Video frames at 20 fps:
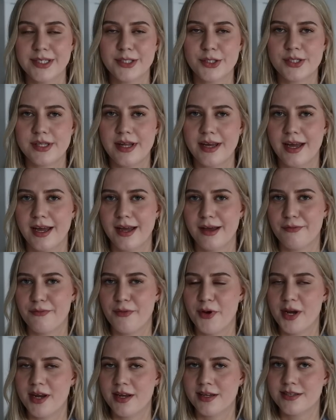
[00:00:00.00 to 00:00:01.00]
And just like a
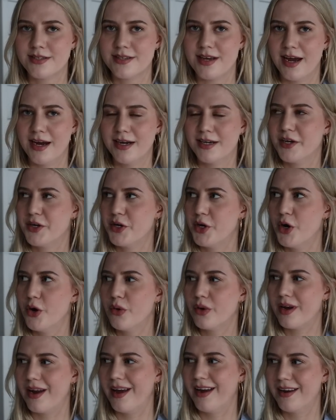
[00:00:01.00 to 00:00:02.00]
funny side
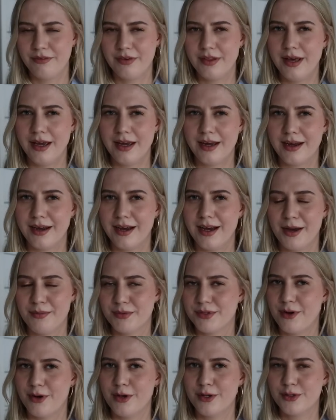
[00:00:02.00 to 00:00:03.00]
note, like I feel like I'm
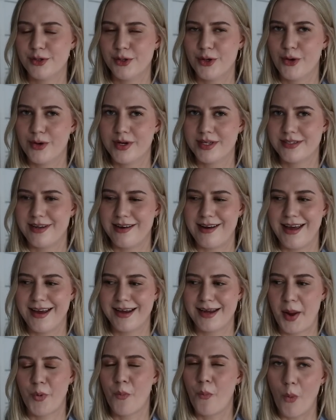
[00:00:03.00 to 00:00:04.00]
starting to notice that like